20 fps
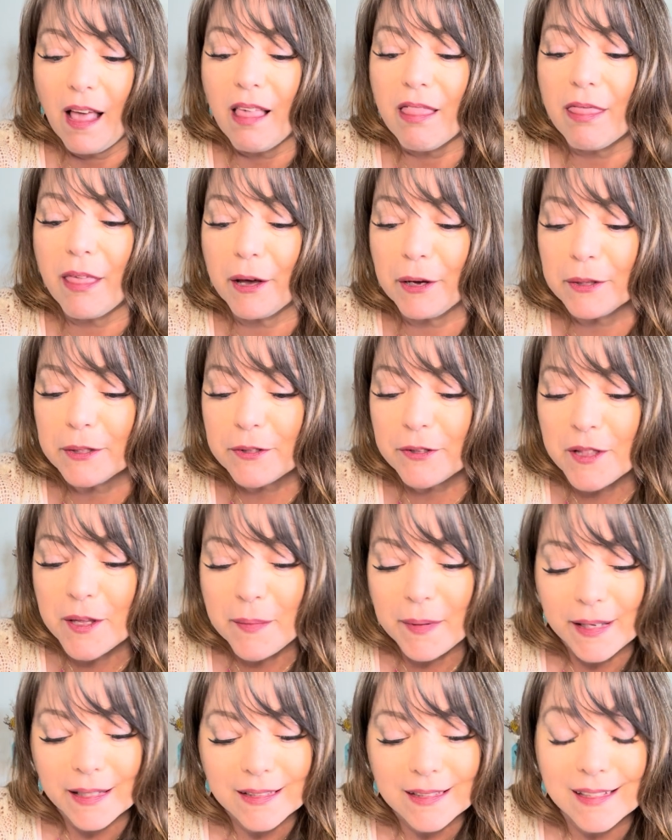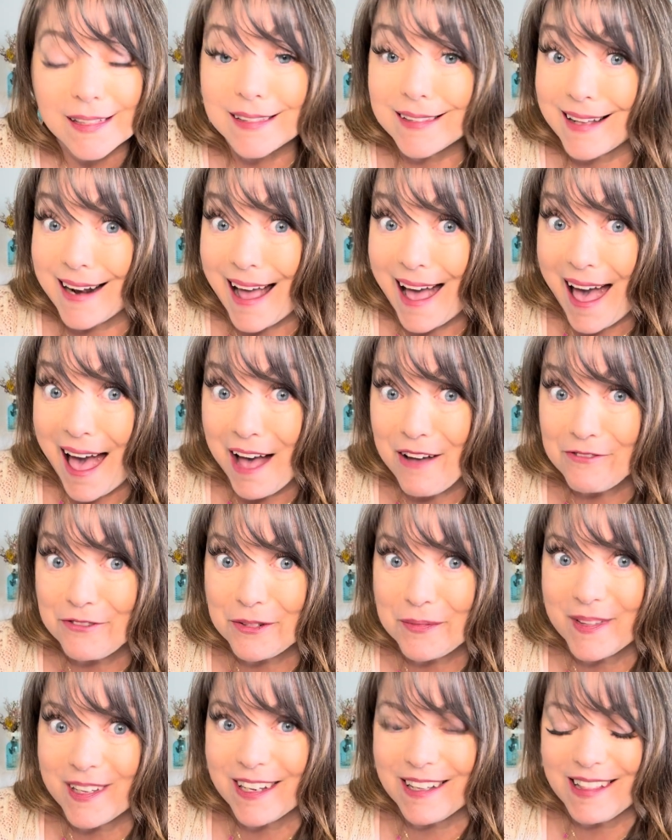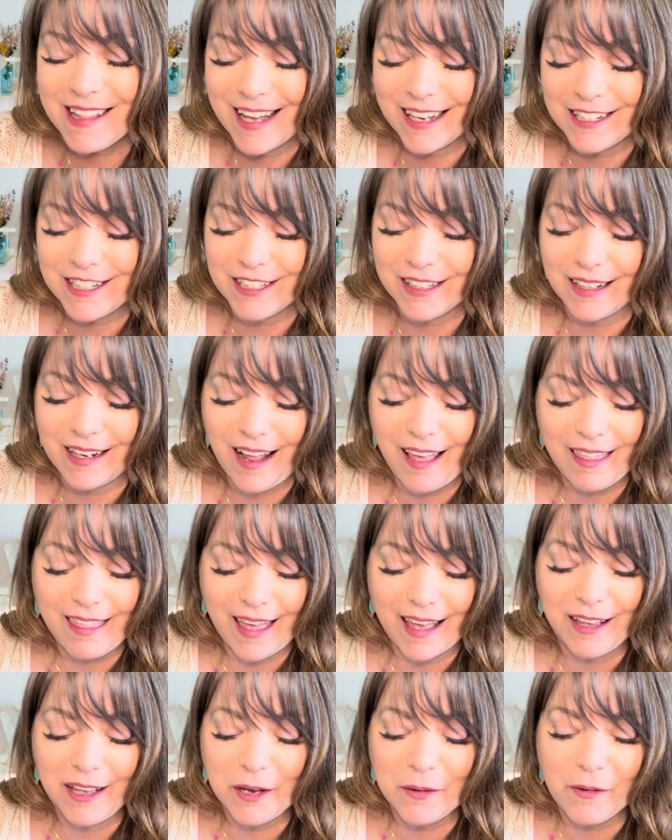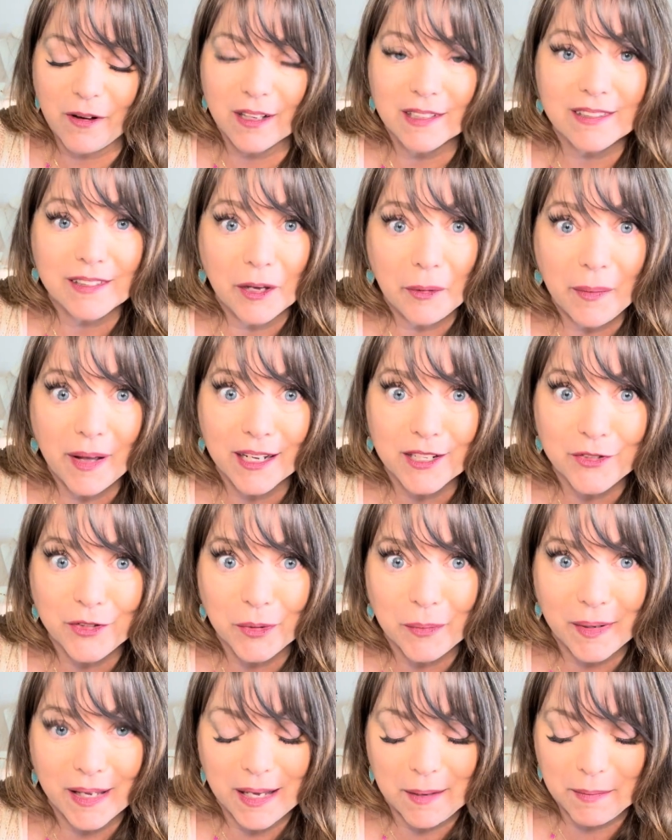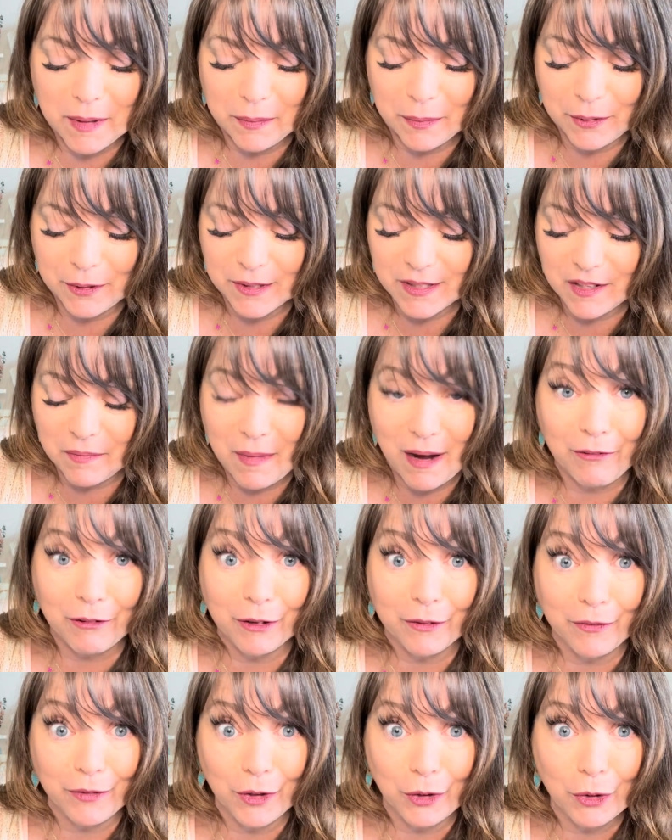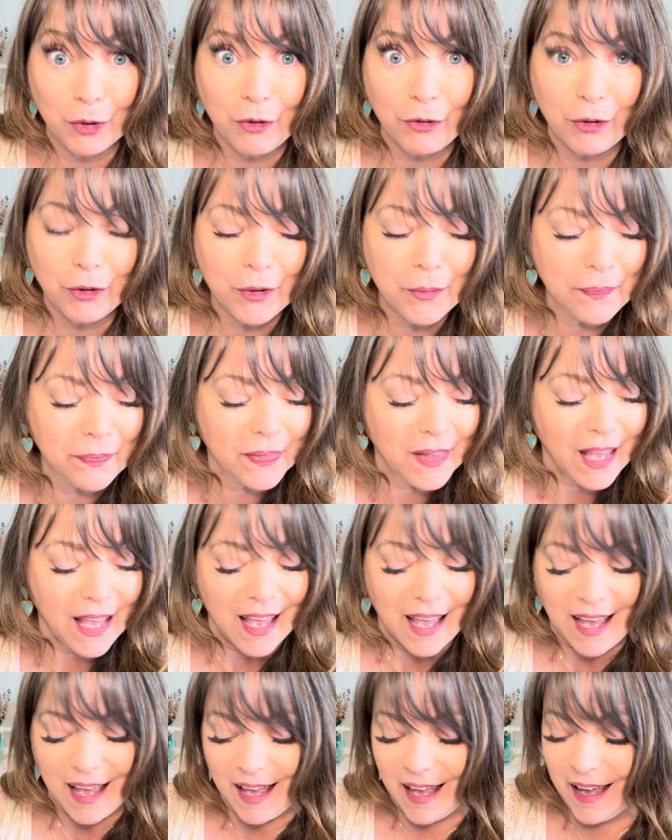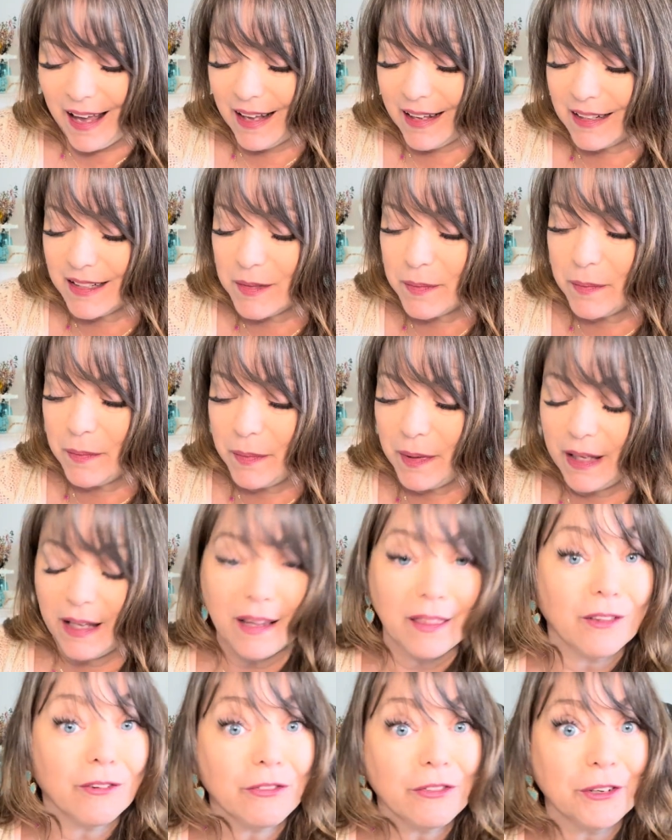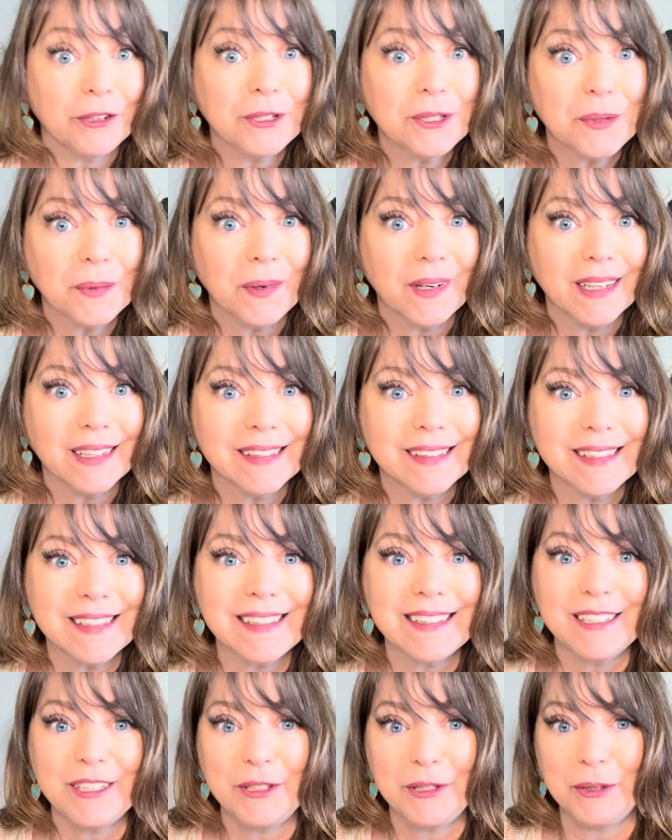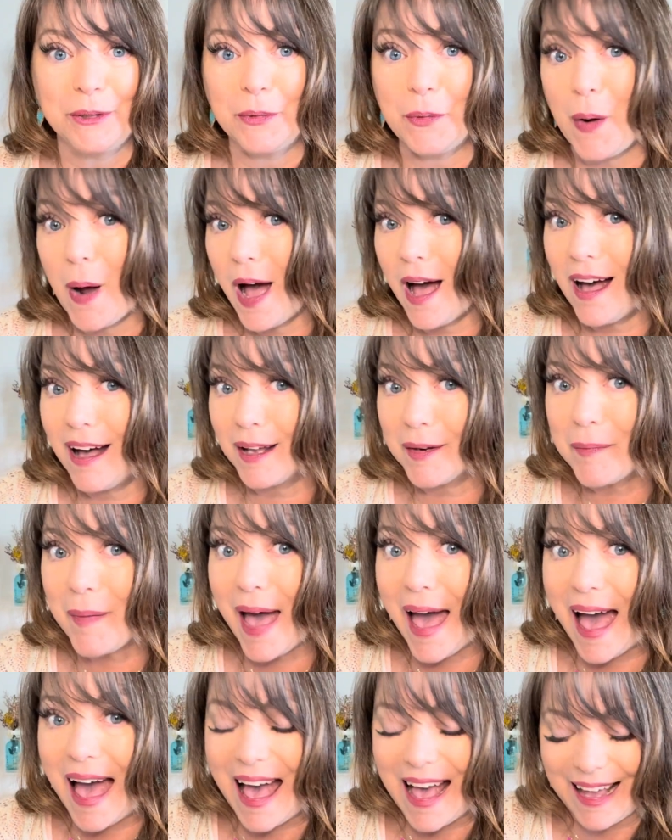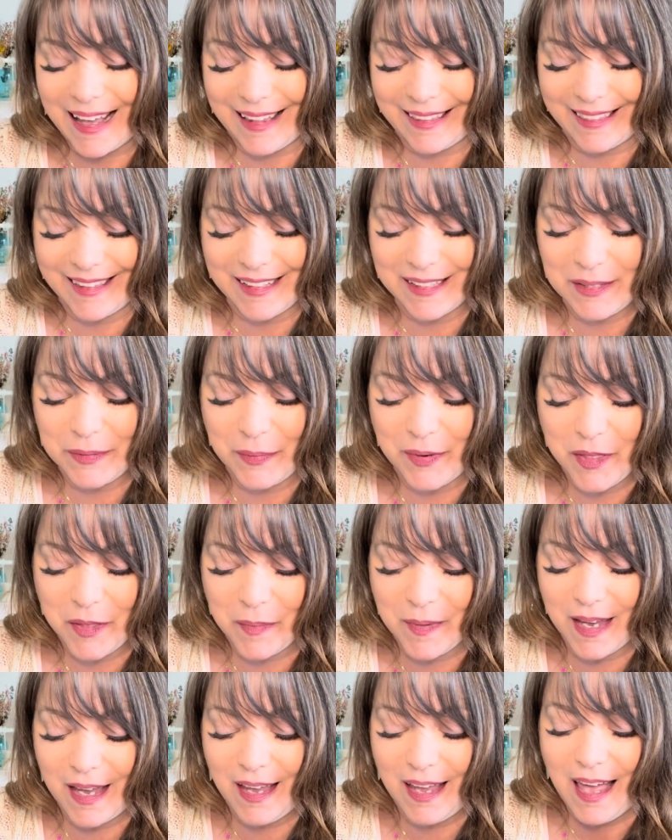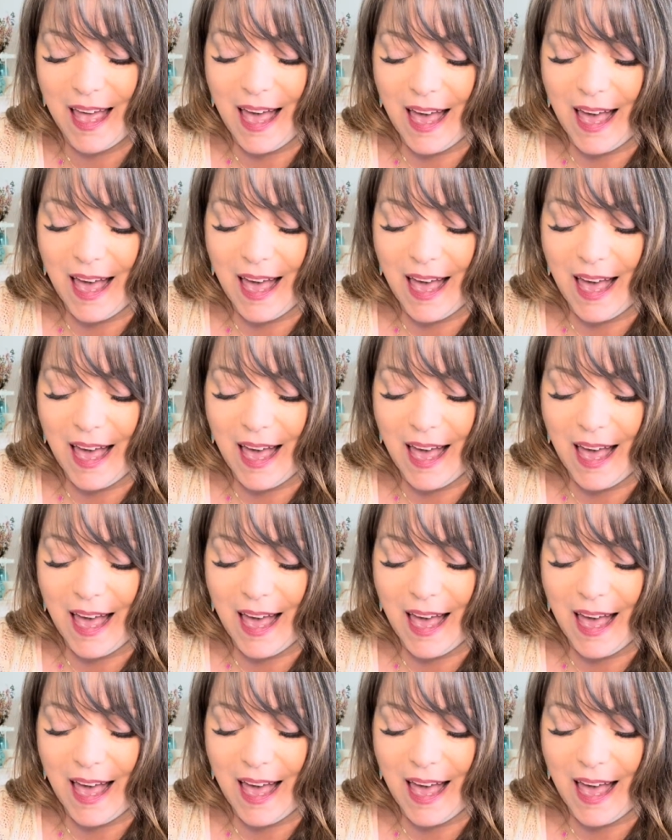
those are the pieces that I have from the collection. Thank you all so much for being members of my review crew and being the first ones to unpack this with me.